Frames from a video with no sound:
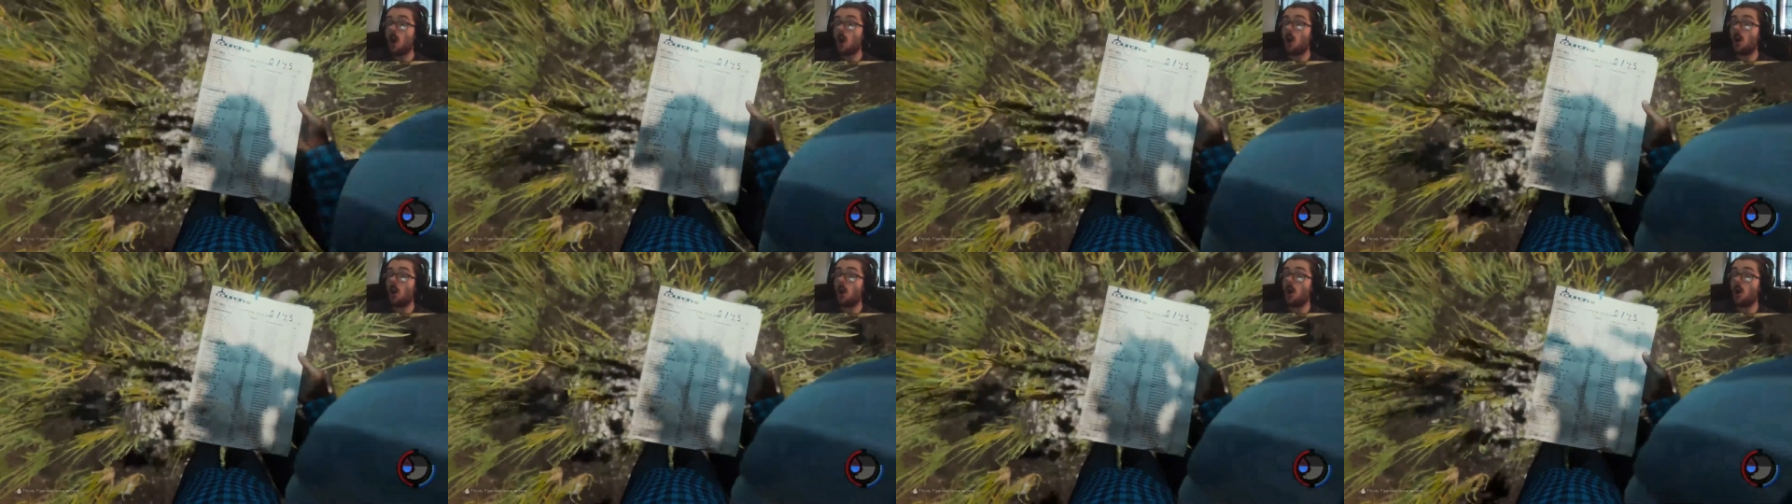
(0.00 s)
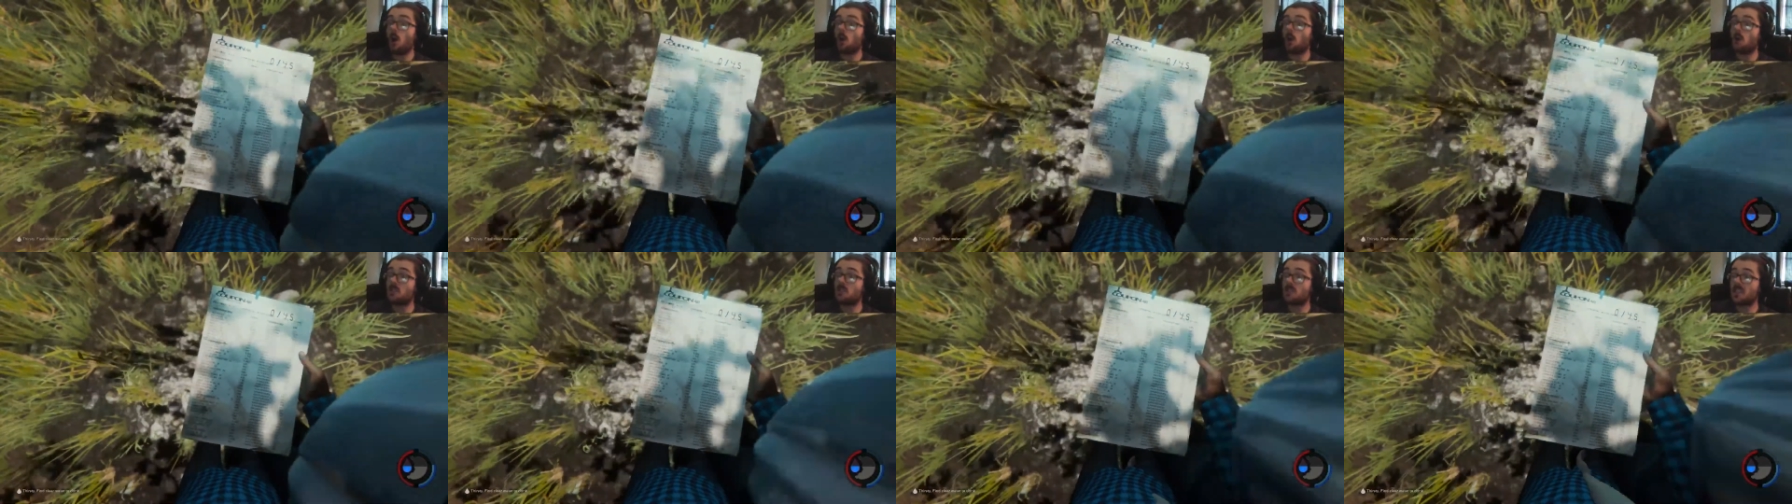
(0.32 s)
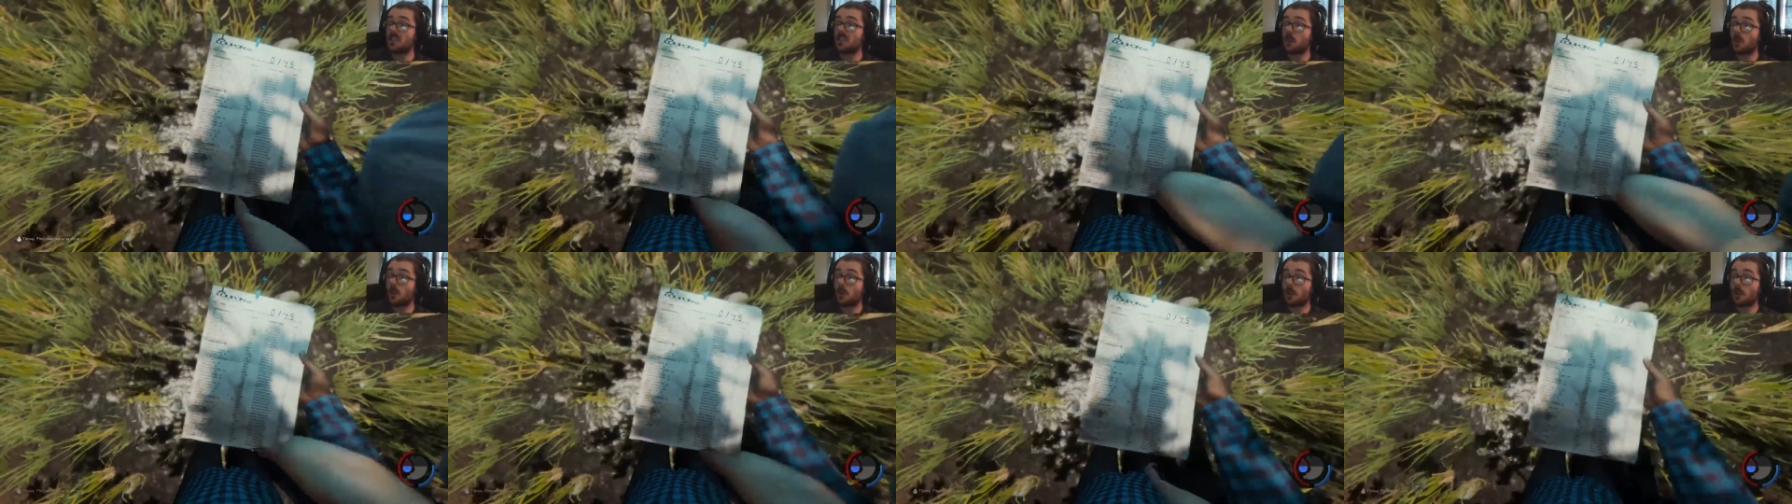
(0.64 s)
Oh,
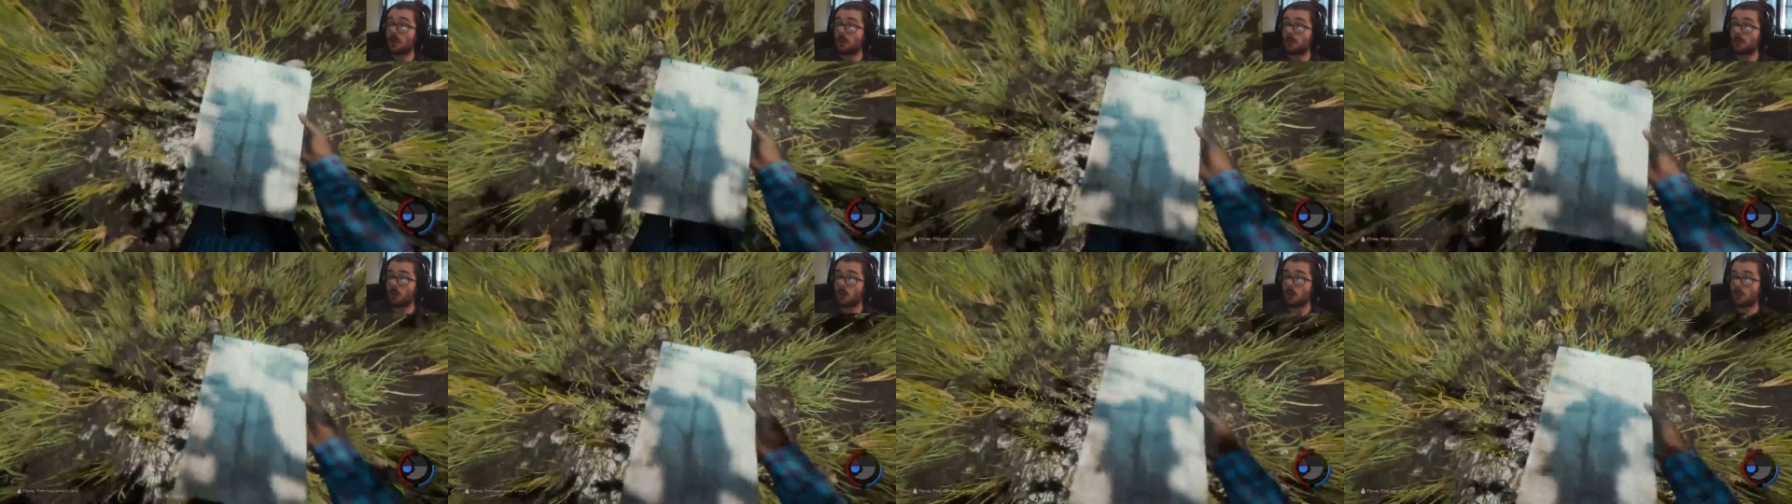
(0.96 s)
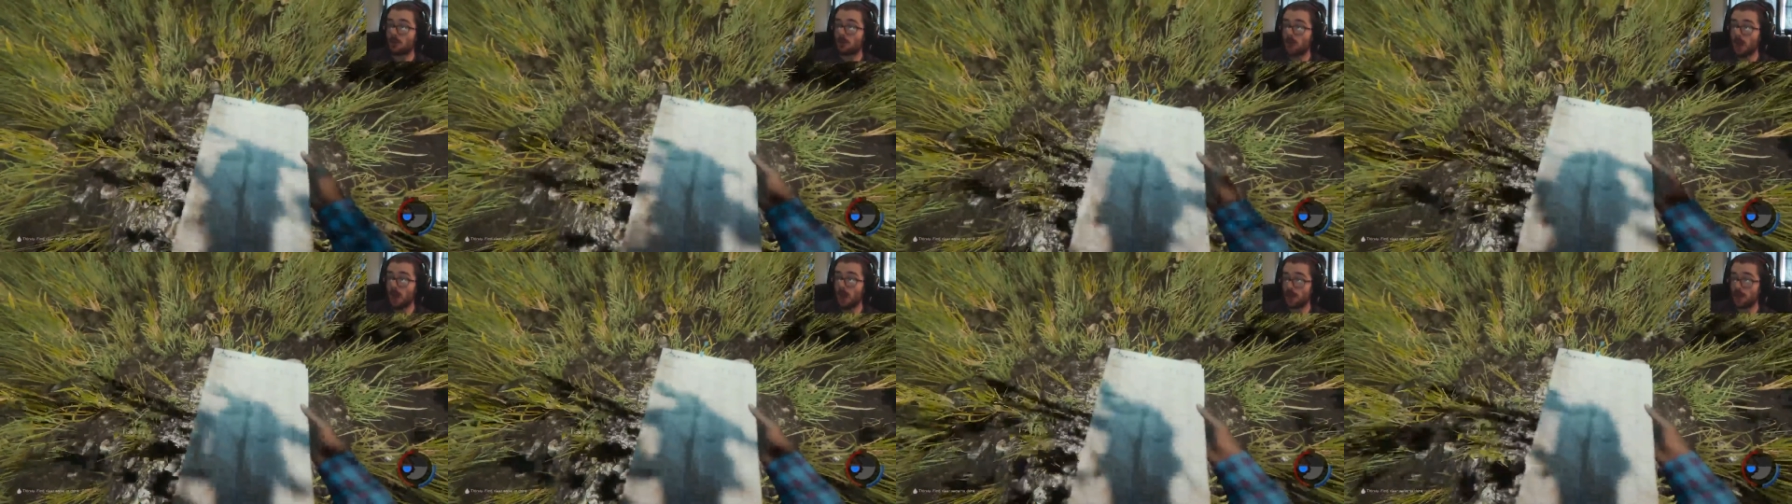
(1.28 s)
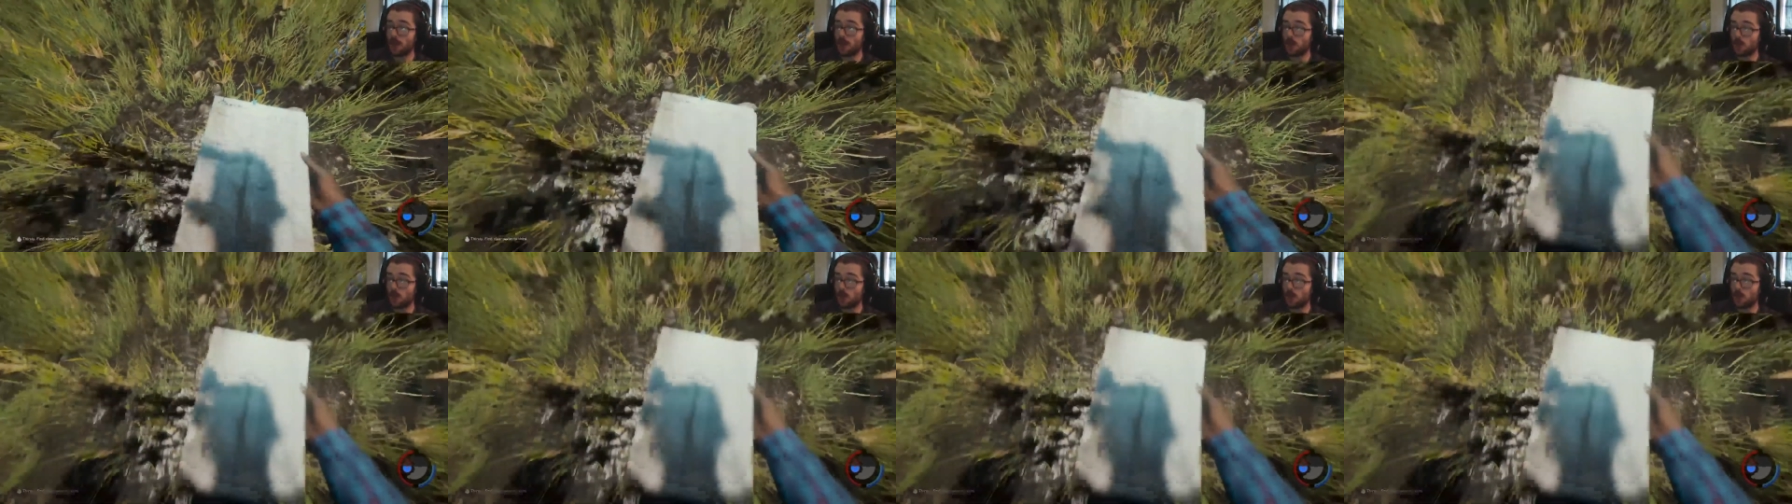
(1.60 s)
zero out of forty-five,